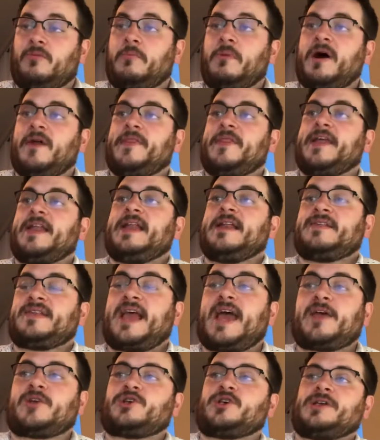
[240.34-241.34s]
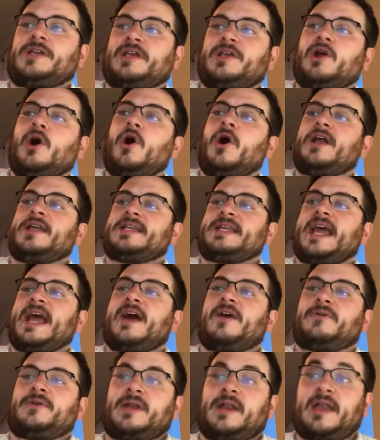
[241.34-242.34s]
month it has actually gone
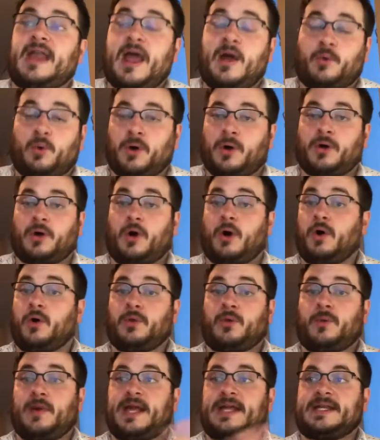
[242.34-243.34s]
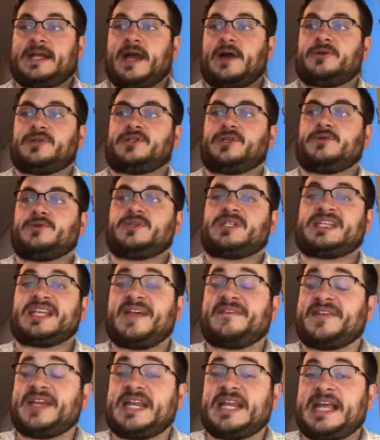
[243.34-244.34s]
down. And now we're all the way down to
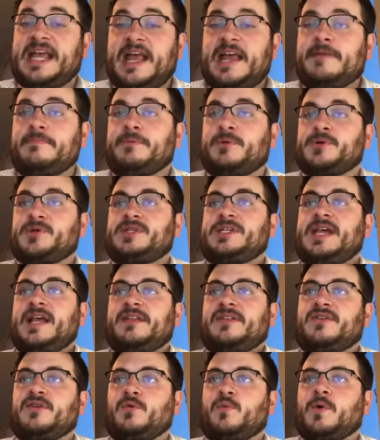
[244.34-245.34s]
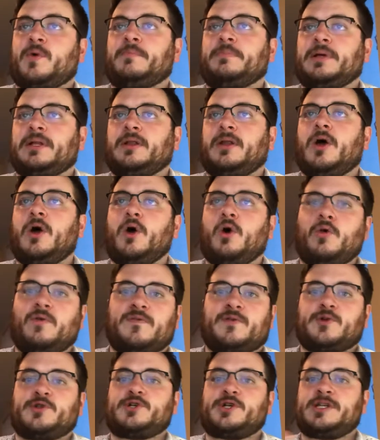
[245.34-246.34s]
78%, so we're below
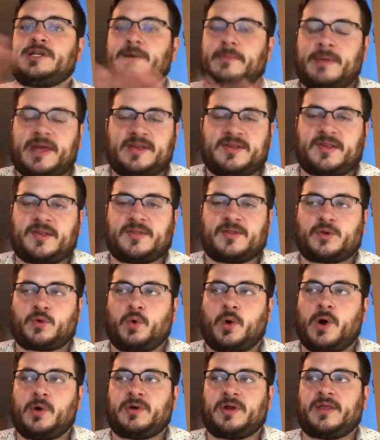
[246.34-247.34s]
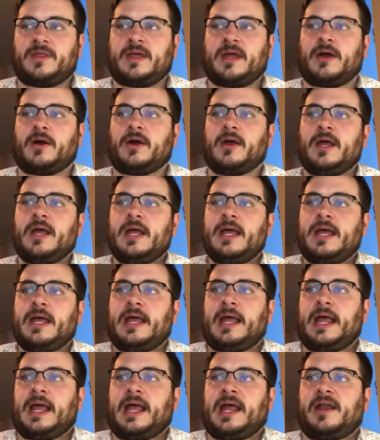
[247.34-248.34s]
Virginia Mason's quota there.
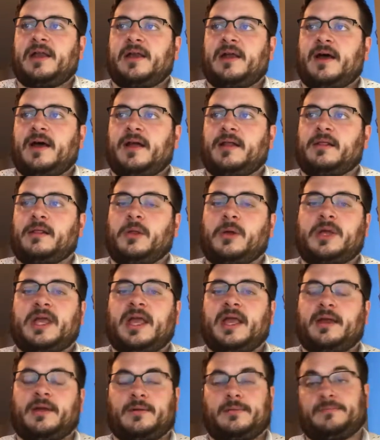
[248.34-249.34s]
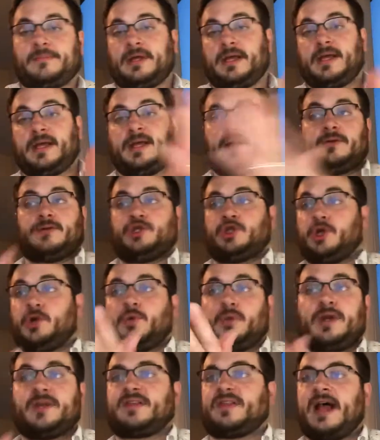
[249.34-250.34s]
And looking,
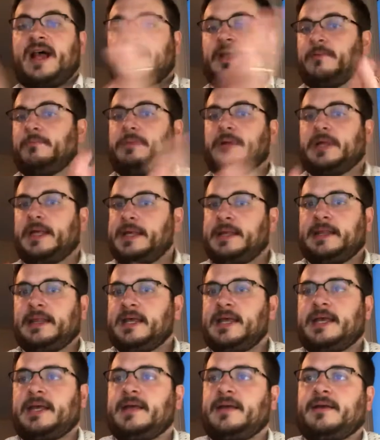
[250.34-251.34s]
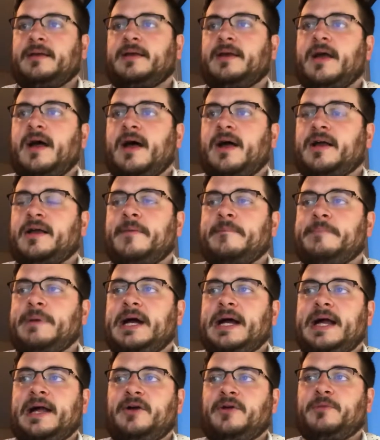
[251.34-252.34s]
June is not completely
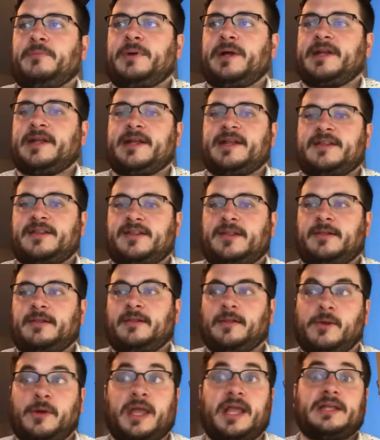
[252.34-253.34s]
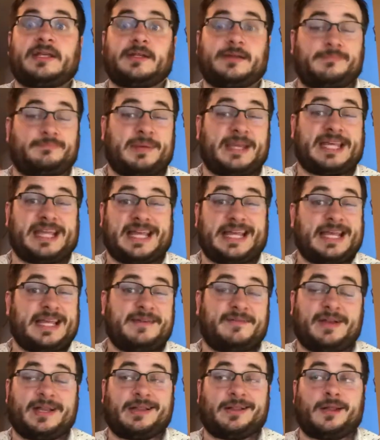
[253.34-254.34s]
compiled, but it's looking to be
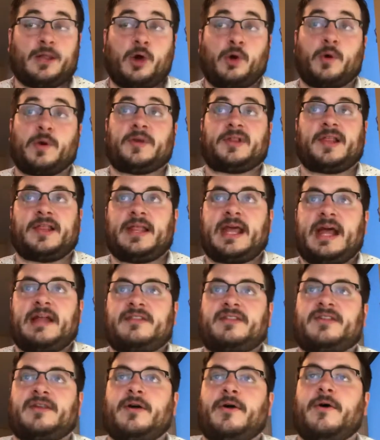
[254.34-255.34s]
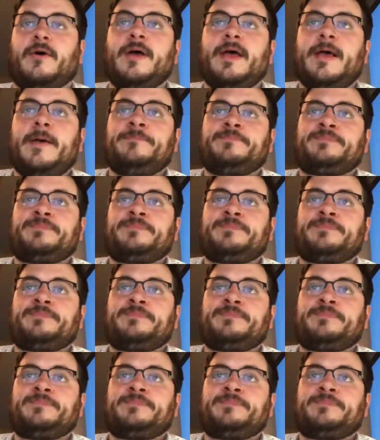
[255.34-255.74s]
even lower than that. So